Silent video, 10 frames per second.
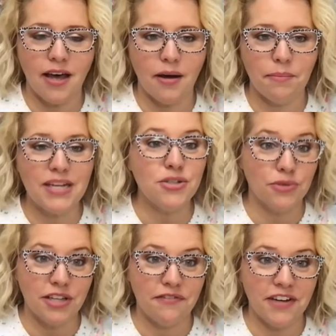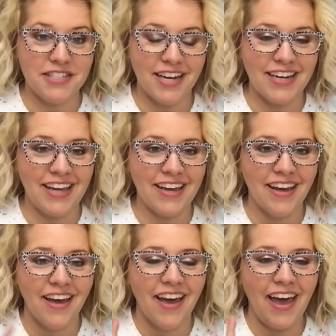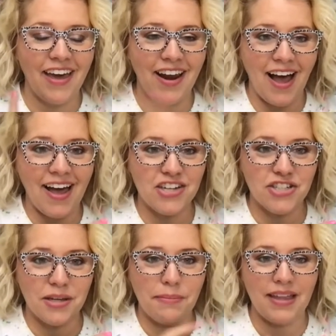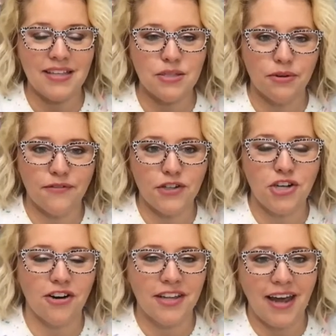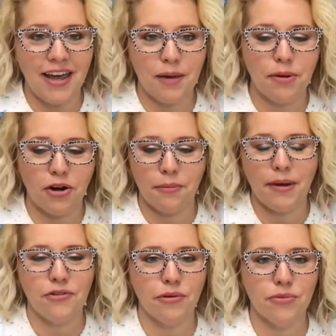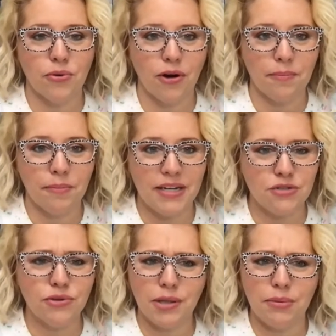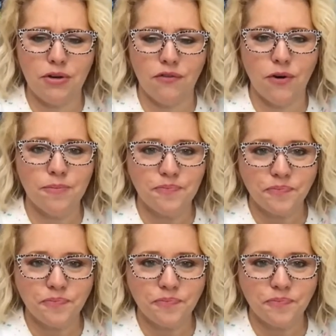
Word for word: Um, but it's a really fun technique. And I actually made this one for Charlie to hang up on her bedroom door, but it's really beautiful.